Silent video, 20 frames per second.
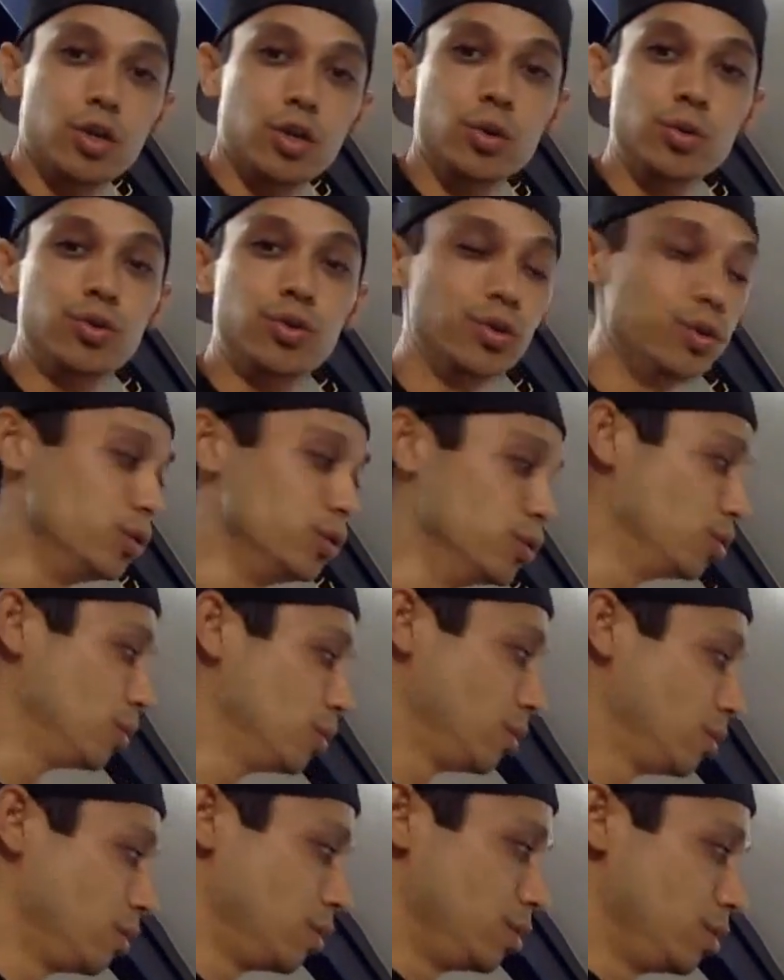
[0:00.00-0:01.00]
You do
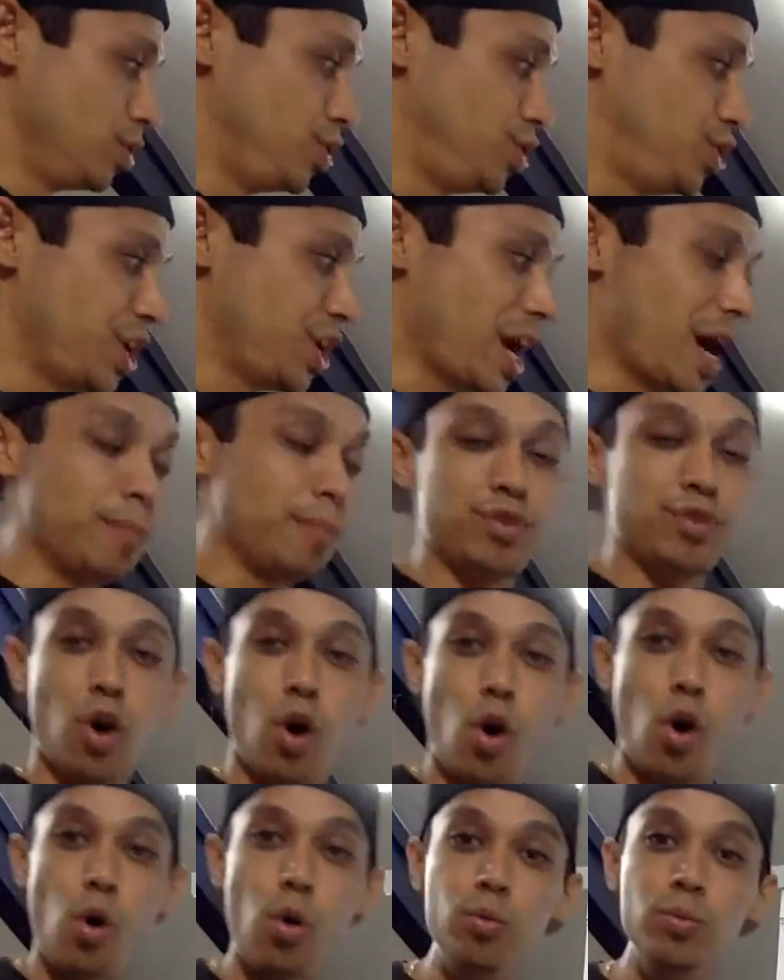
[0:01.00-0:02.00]

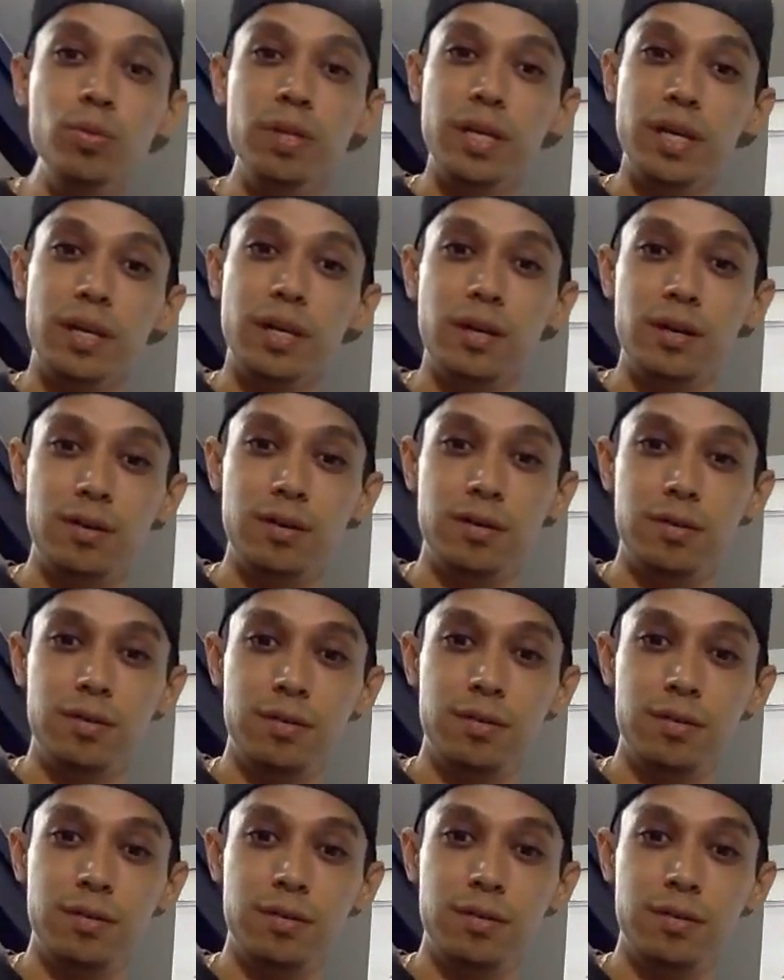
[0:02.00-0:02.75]
jambs only,